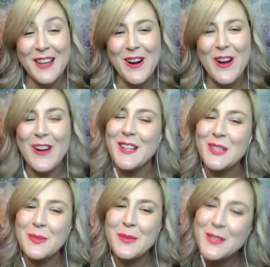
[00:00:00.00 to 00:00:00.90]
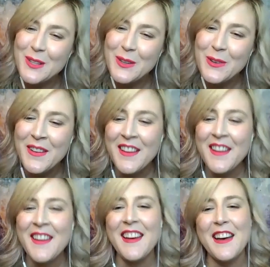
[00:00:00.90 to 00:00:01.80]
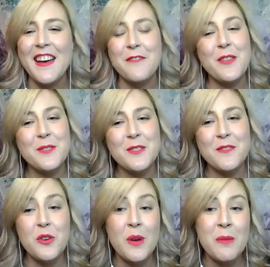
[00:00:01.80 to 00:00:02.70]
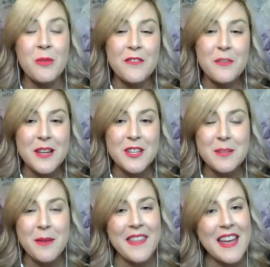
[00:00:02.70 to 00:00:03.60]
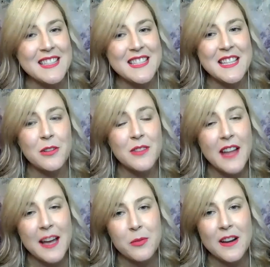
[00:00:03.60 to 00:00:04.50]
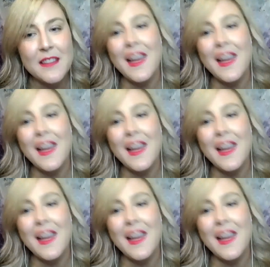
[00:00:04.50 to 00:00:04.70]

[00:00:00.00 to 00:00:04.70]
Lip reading: our audience will too. For those of you who want more information about the Escondido Library,